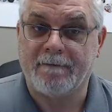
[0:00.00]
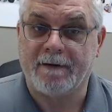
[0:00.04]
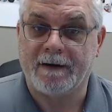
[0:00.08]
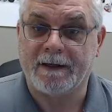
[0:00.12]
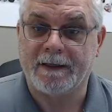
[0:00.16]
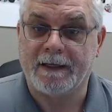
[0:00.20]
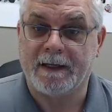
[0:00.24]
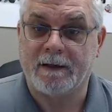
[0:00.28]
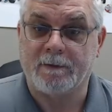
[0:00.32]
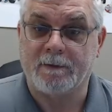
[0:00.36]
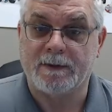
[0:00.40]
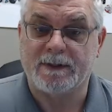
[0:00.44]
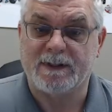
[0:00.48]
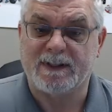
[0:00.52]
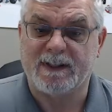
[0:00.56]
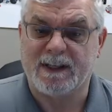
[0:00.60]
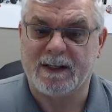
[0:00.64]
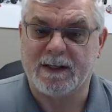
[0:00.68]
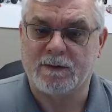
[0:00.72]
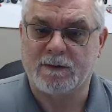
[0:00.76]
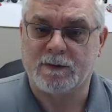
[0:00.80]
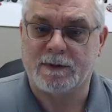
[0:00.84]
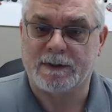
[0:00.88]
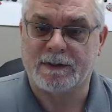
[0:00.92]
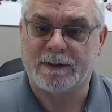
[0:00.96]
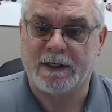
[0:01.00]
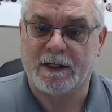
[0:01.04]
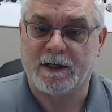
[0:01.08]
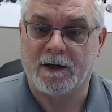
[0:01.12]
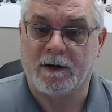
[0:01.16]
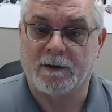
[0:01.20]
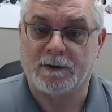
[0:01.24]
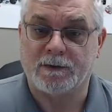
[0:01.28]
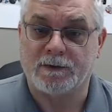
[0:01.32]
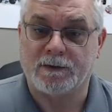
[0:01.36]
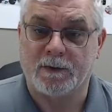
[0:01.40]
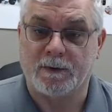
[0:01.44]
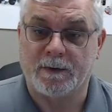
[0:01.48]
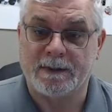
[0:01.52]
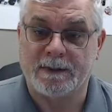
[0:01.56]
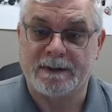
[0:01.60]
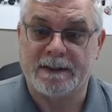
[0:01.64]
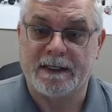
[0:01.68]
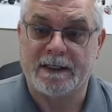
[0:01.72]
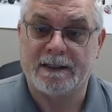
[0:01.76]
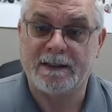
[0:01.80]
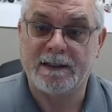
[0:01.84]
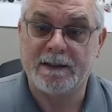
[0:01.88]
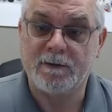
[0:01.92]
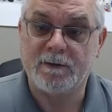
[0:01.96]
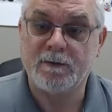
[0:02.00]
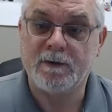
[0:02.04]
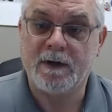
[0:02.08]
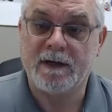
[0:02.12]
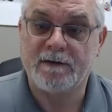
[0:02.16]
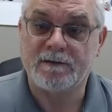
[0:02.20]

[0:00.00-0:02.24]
that was interesting also is that they do have